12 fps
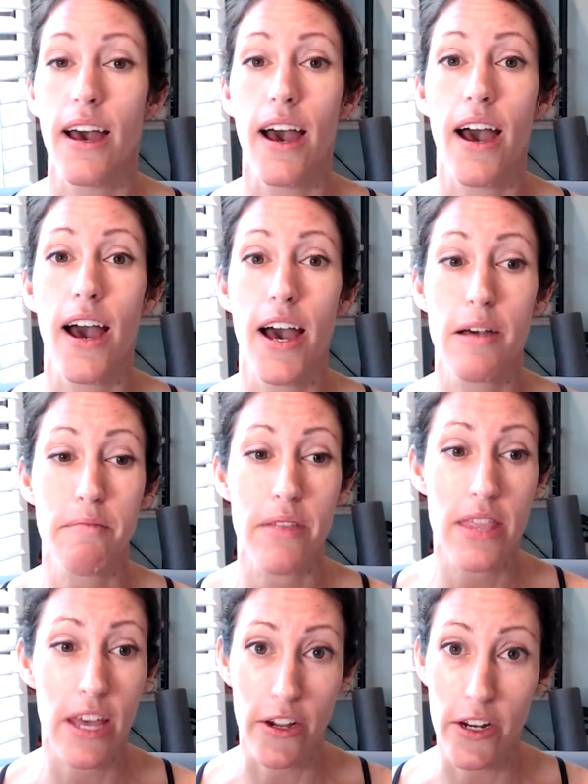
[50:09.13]
Um,
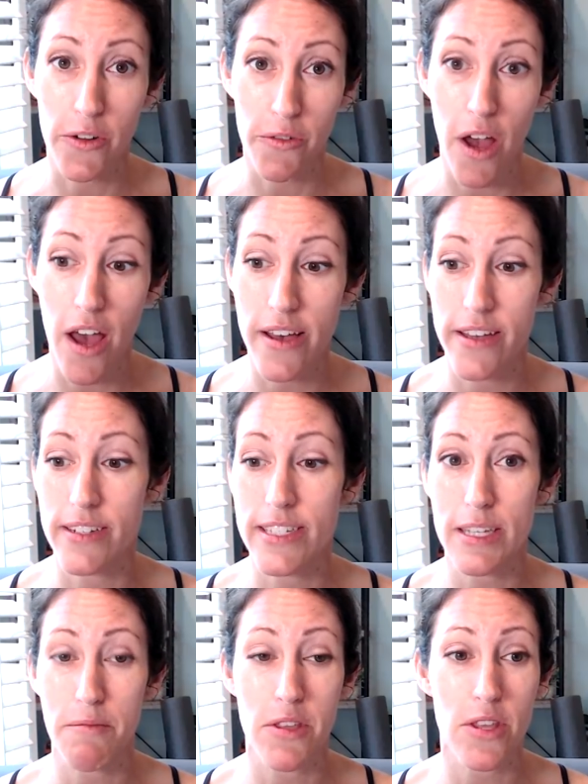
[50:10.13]
they're going to run
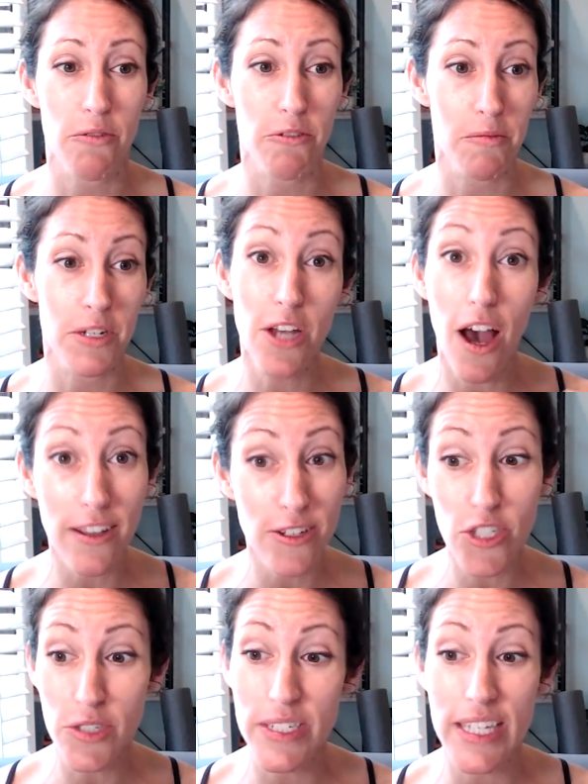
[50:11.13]
some of the
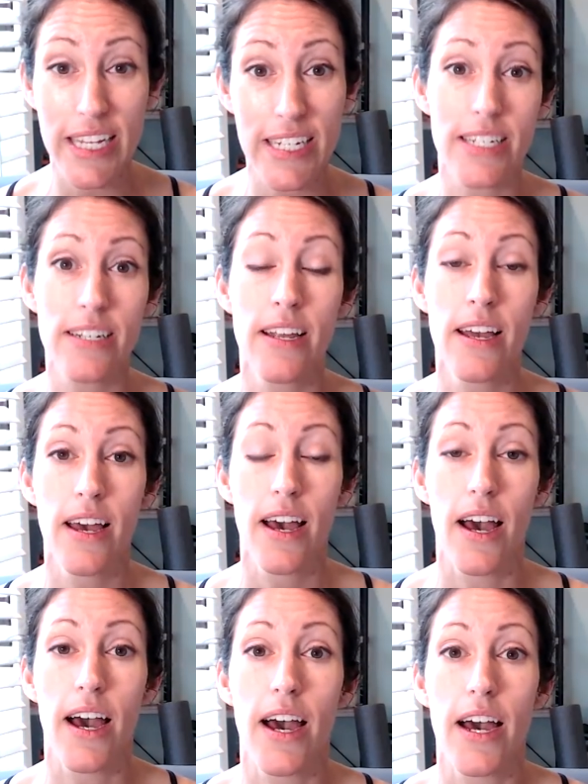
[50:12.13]
rheumatology related
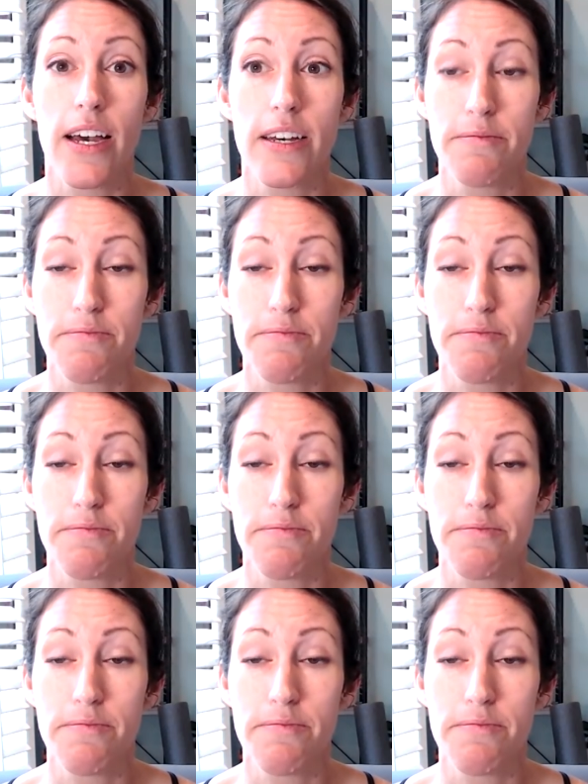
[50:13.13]
uh,